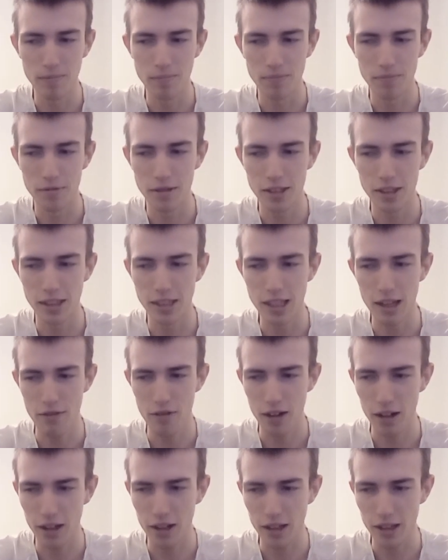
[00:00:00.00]

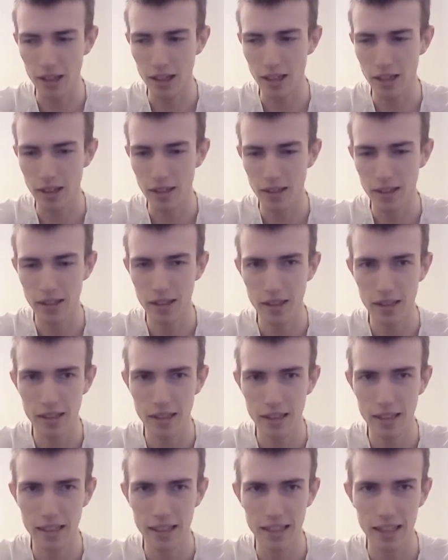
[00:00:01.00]
Specifically
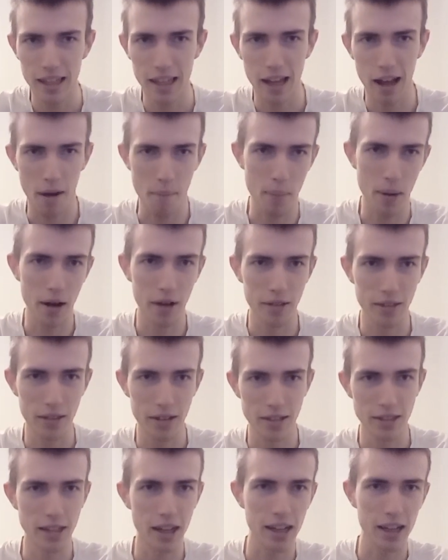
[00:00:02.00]
about the
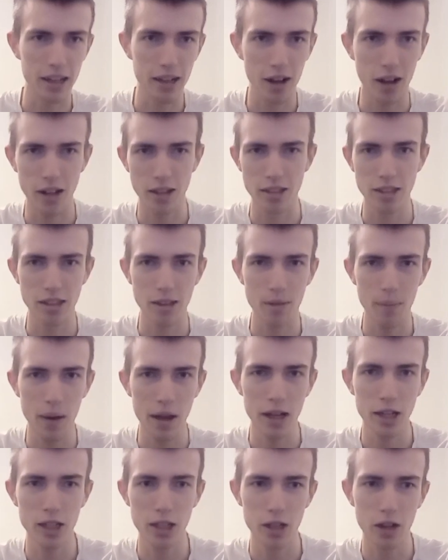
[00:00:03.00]
second console to make
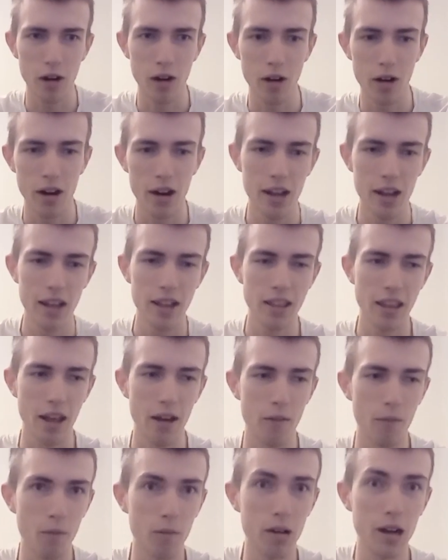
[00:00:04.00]
sure that
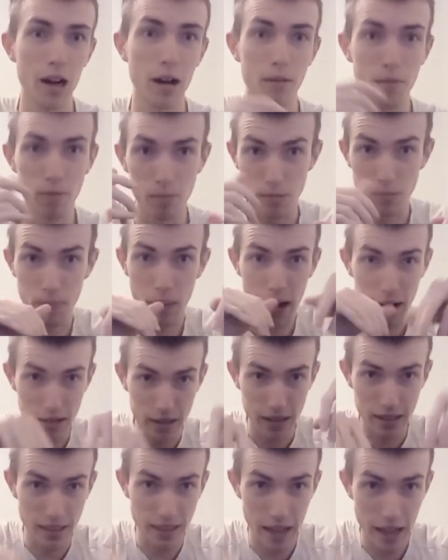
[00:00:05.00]
what I'm about to
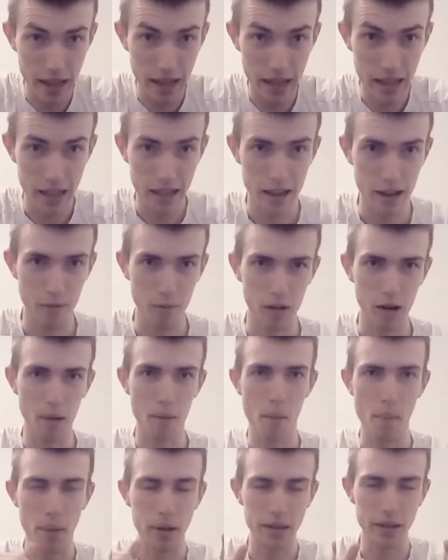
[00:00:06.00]
say and what
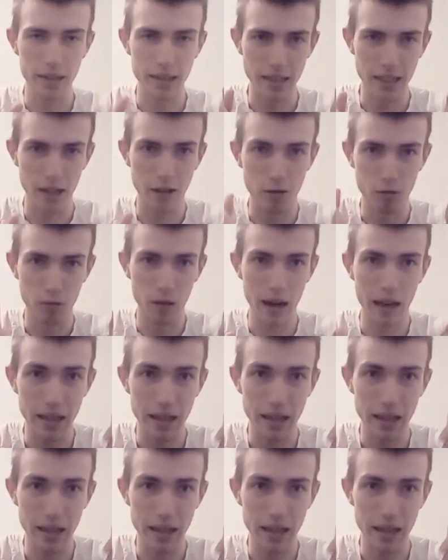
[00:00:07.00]
I'm about to say right